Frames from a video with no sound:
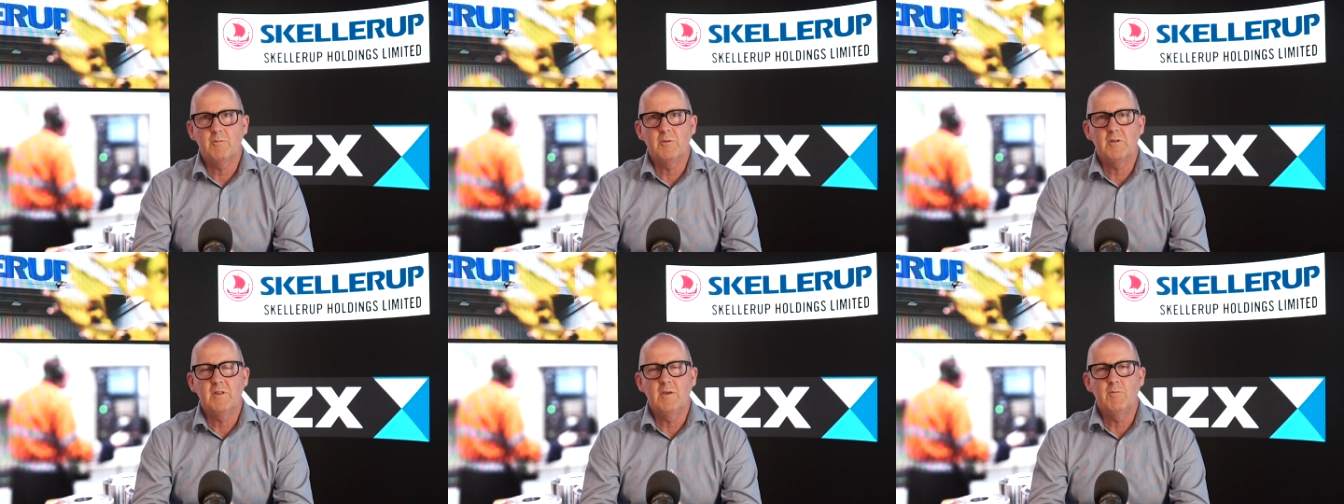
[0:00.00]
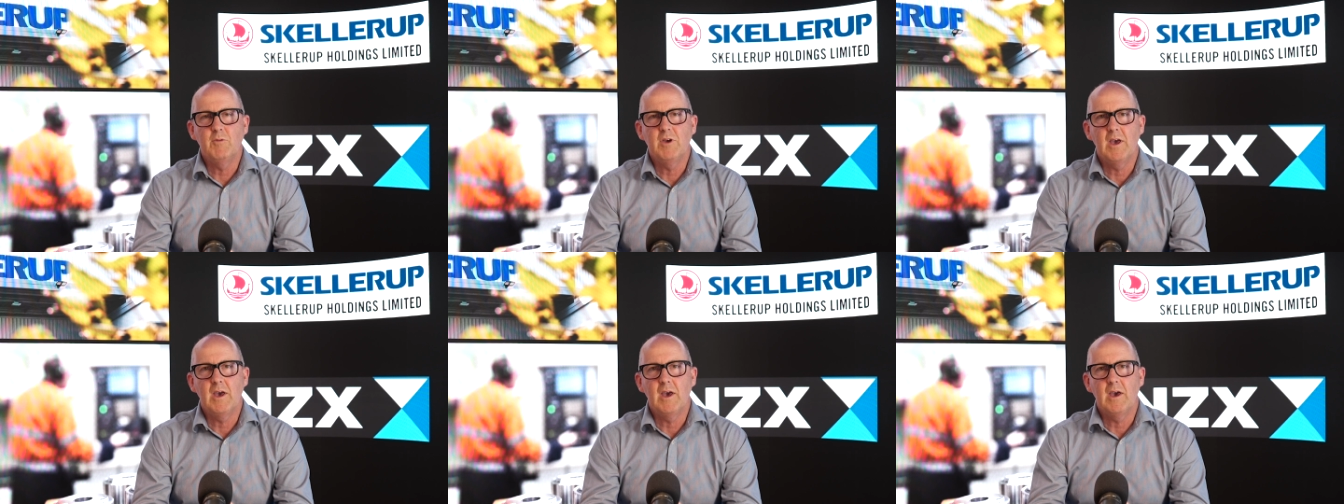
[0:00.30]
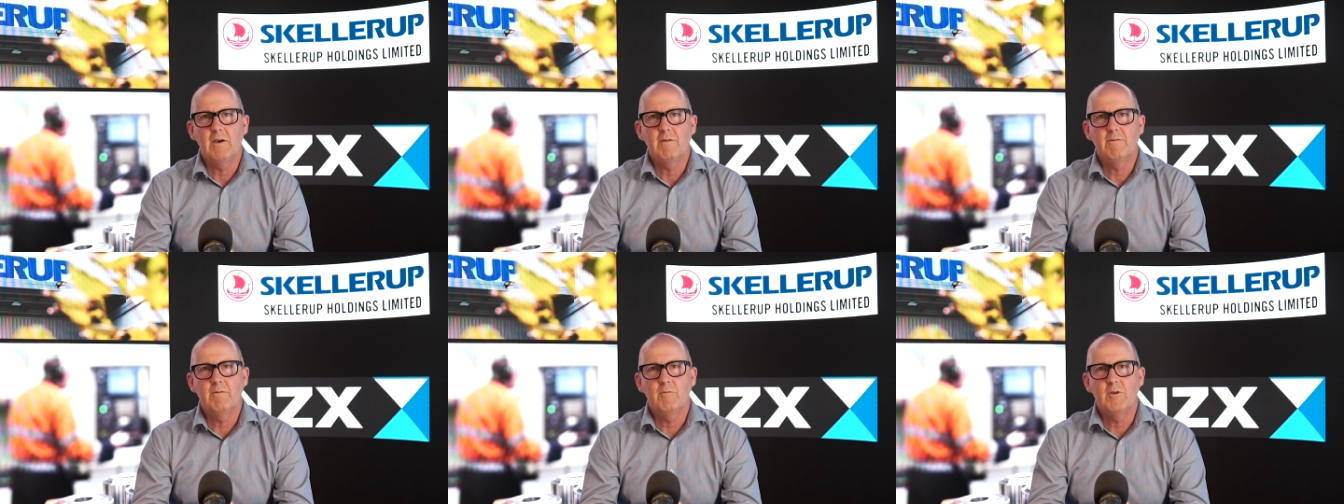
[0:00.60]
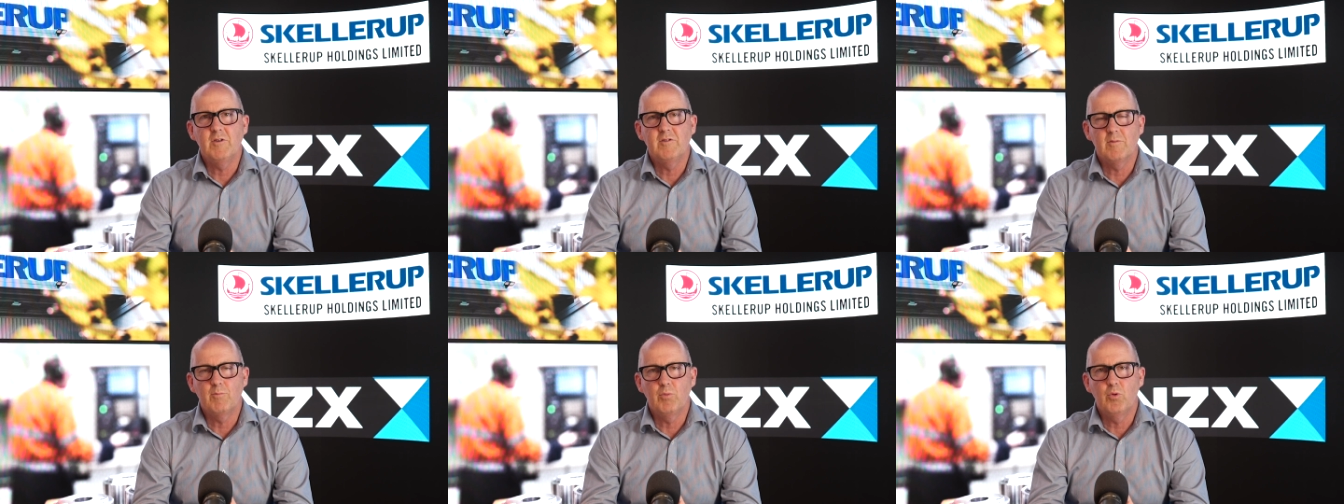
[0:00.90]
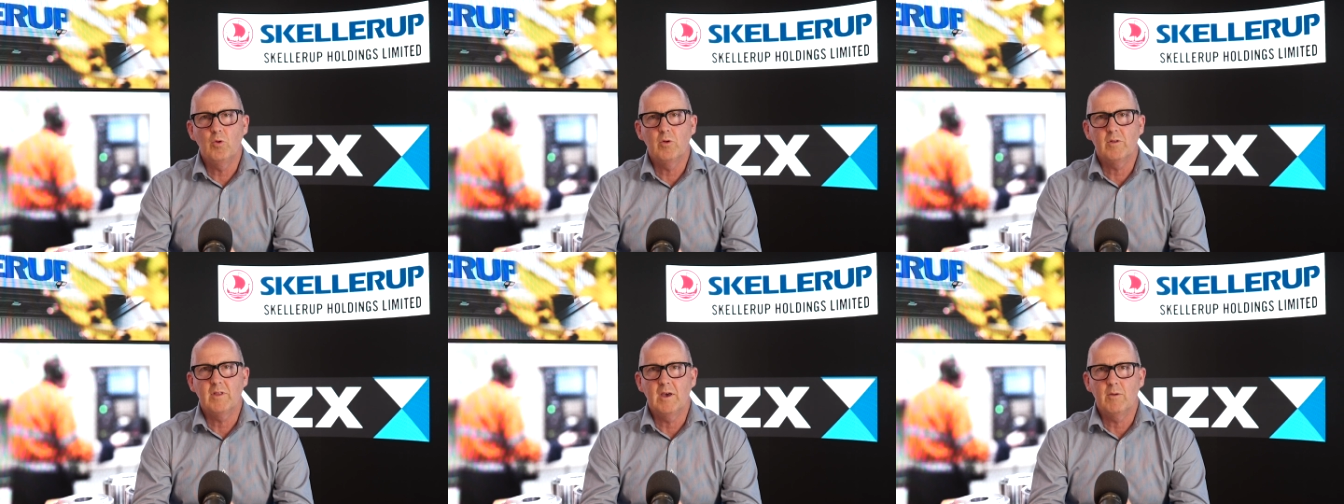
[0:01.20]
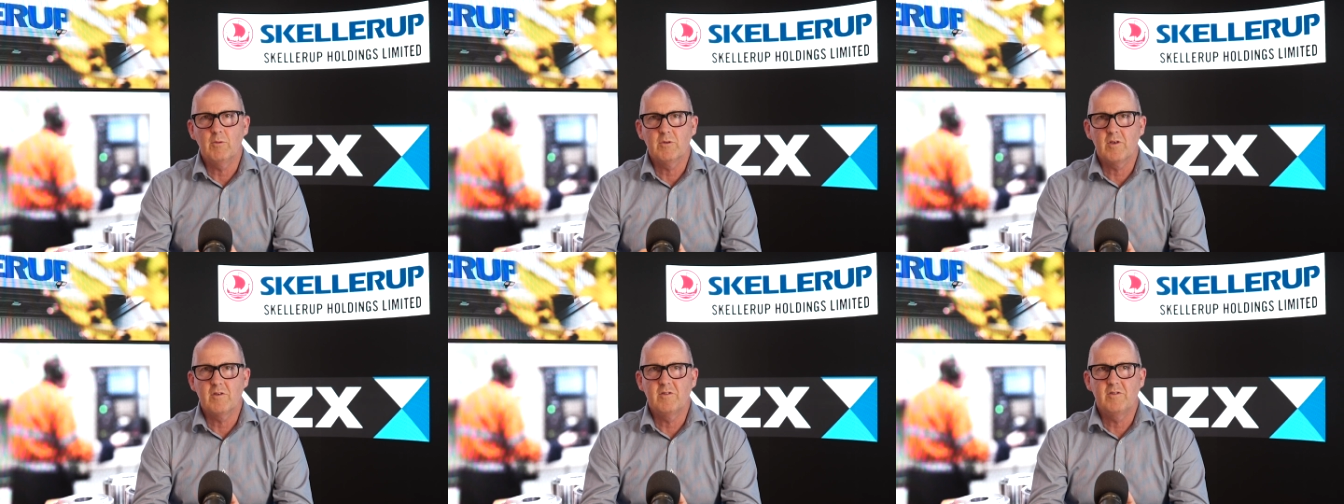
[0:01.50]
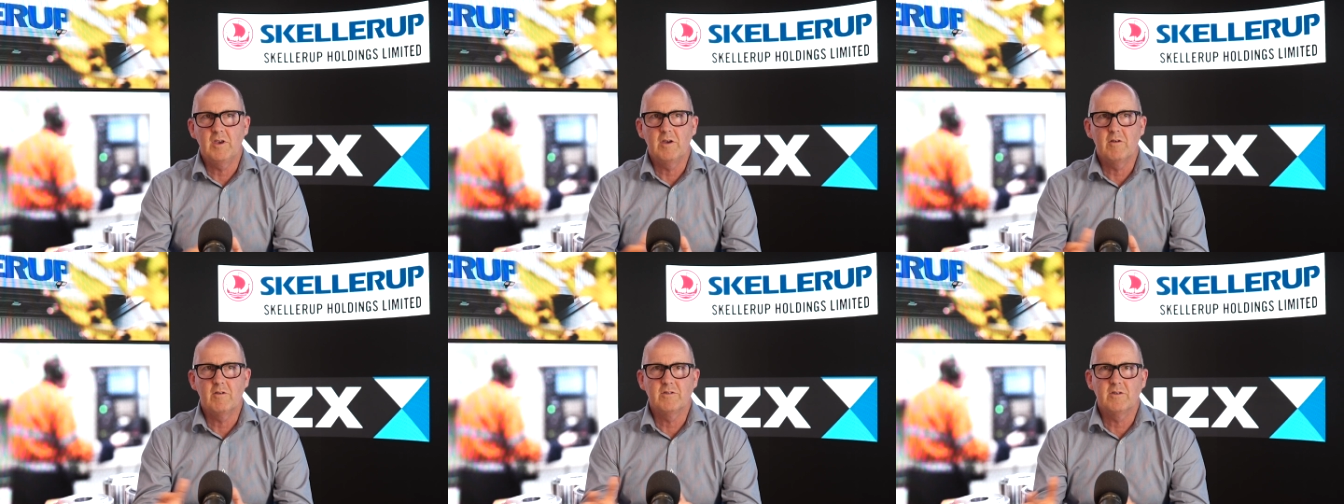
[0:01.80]
but then we support that with a
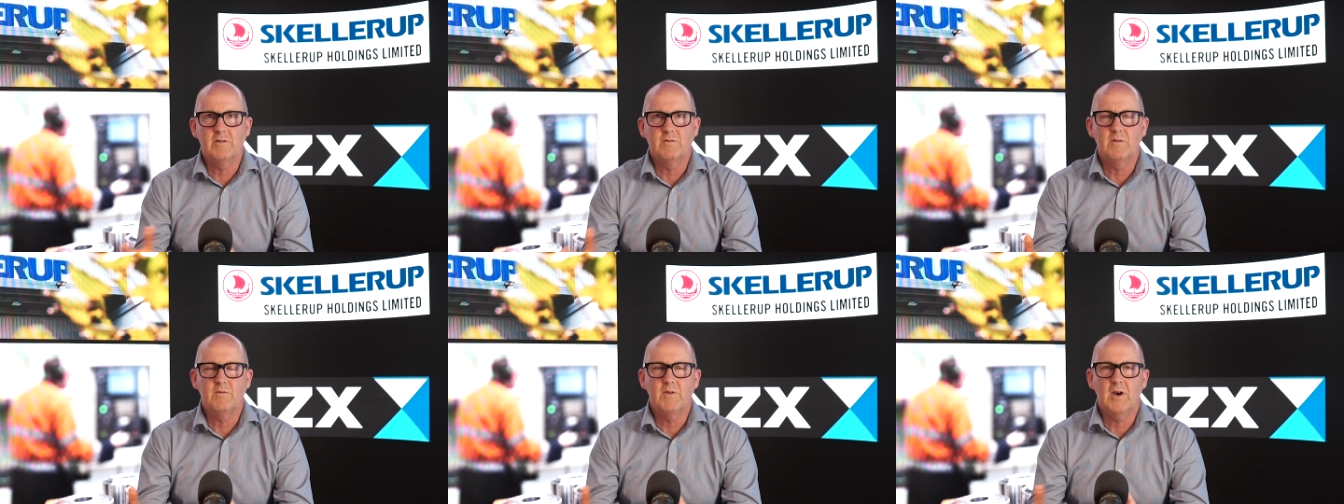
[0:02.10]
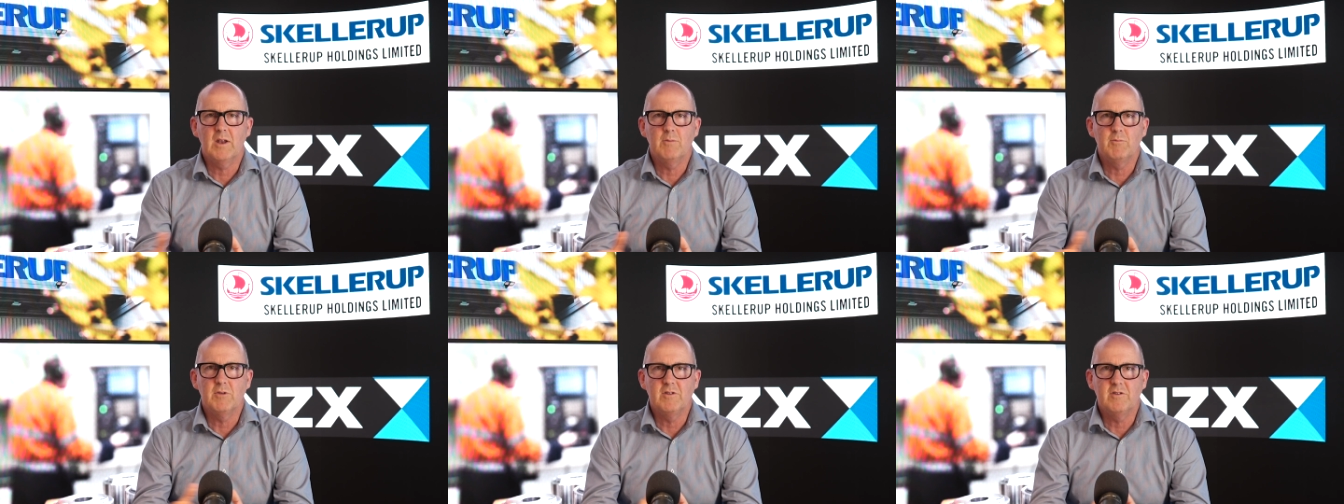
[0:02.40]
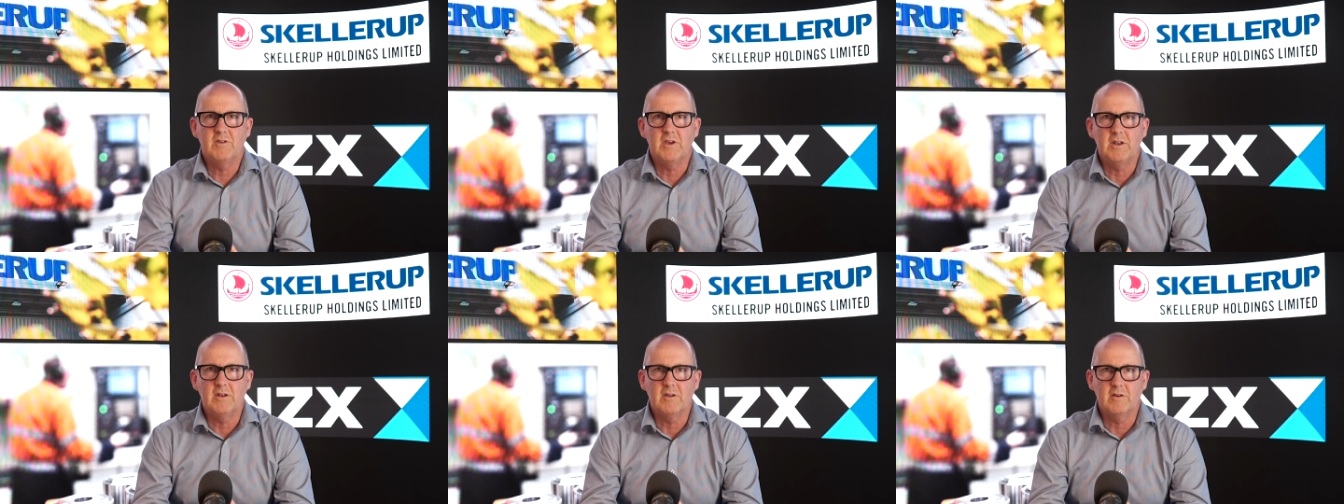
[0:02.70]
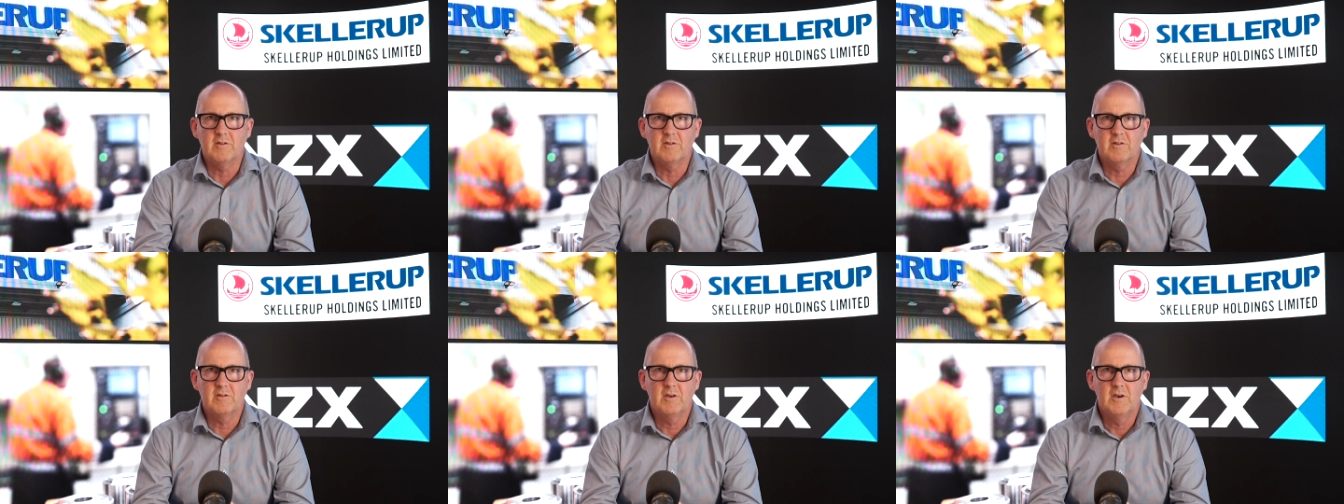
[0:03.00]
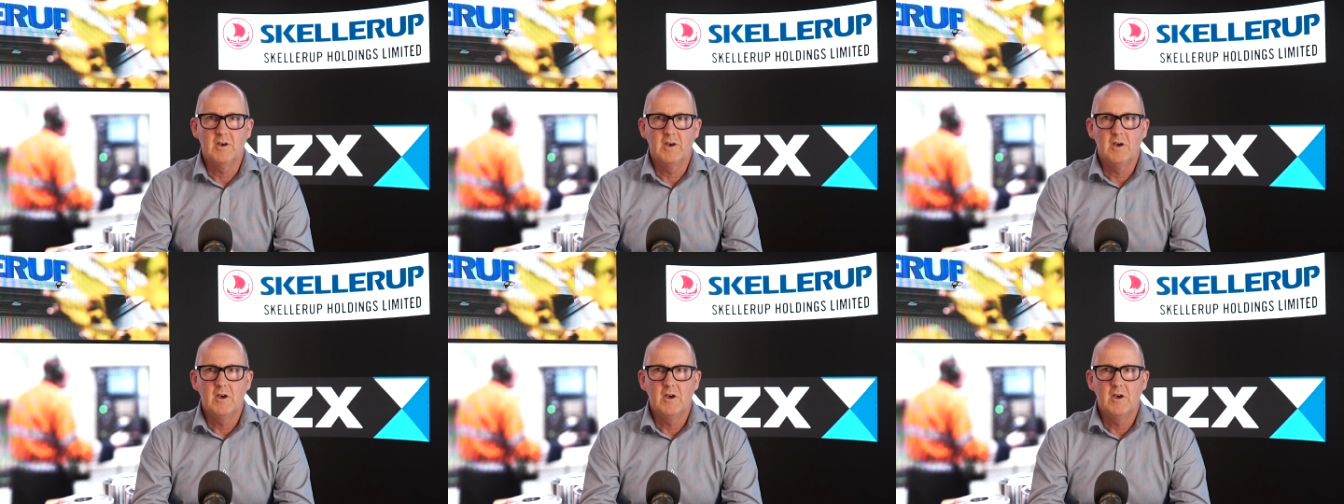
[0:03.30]
series of development centres.